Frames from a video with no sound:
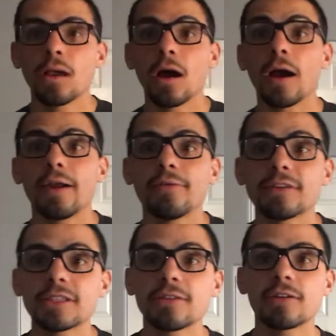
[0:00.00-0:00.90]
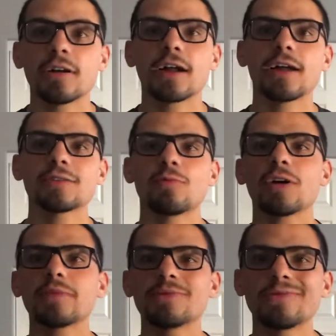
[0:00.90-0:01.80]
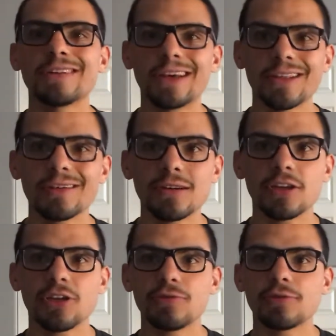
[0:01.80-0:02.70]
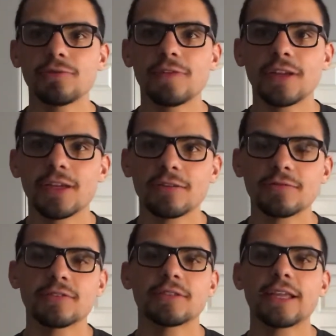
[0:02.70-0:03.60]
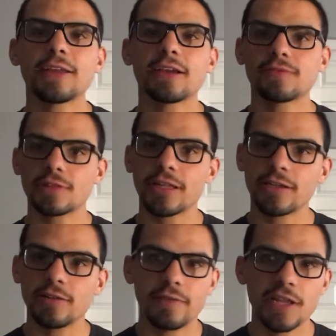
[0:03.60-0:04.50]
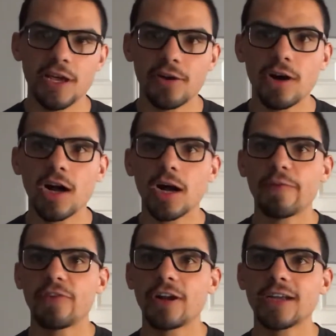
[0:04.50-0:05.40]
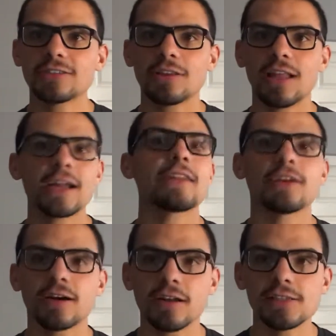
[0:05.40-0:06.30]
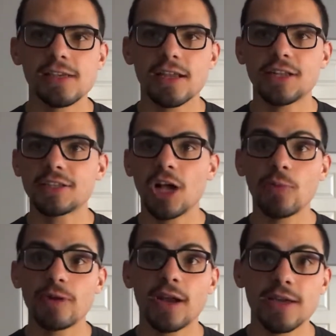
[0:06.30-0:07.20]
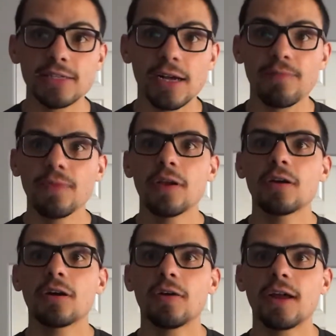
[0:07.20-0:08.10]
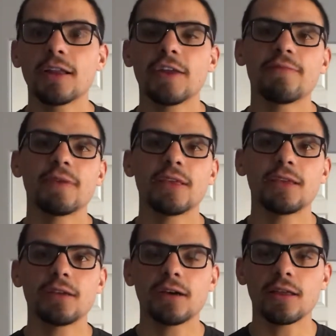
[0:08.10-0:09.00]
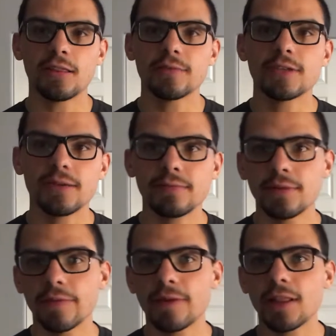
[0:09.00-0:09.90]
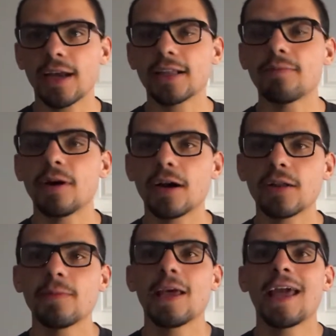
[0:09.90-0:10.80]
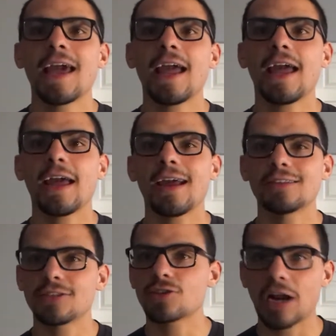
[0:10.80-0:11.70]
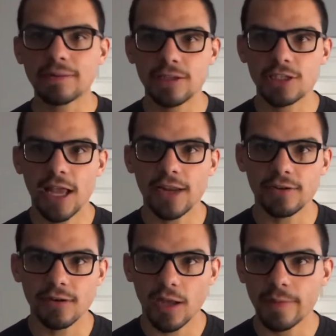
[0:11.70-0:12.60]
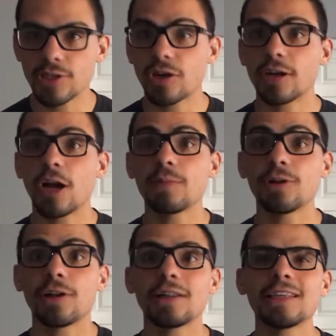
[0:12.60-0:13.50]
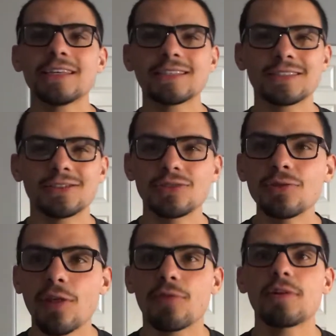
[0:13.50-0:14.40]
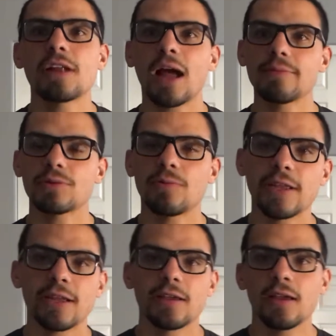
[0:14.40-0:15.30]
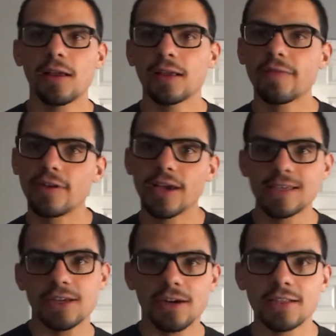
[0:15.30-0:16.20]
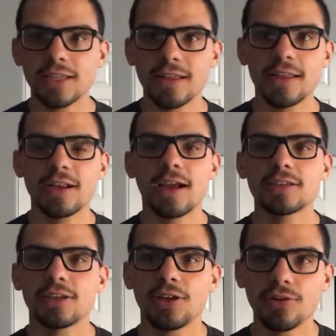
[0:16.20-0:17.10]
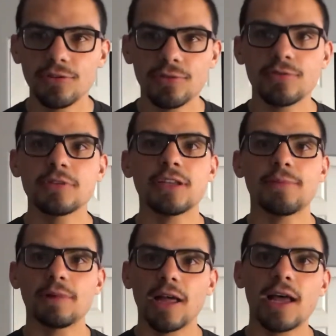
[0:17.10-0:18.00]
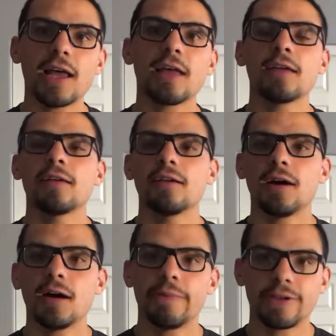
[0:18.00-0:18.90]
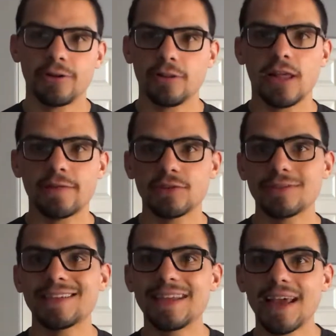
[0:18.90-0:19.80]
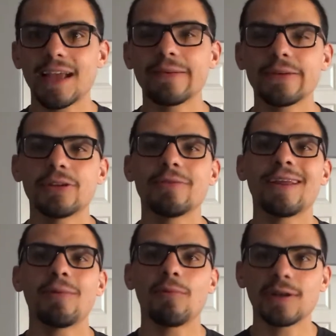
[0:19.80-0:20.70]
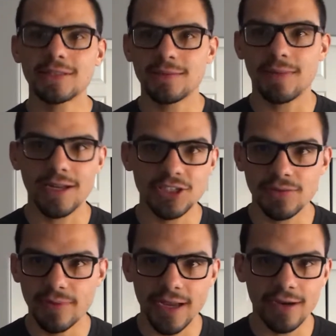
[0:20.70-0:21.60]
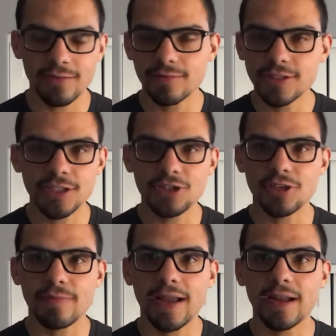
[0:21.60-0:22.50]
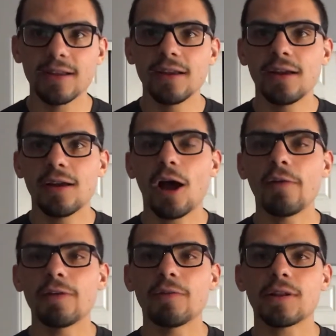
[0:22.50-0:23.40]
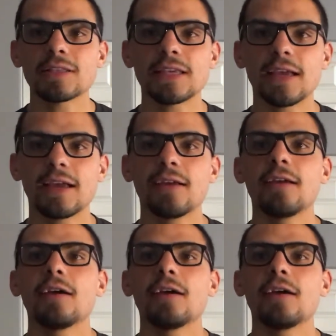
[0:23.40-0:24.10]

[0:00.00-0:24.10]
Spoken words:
Alright, what's going on, guys? Welcome to another YouTube video. Thank you guys for clicking on the video. If you guys are liking the content and it's helping you guys out, go ahead and give me a thumbs up, give me a like at the bottom, and subscribe to the channel. I'll be trying to upload at least 2 to 3 times a week, giving you guys content that you guys can use and apply in your life. So today I'm going to be doing a what's in my gym bag, or what's in your gym bag, however you want to say it.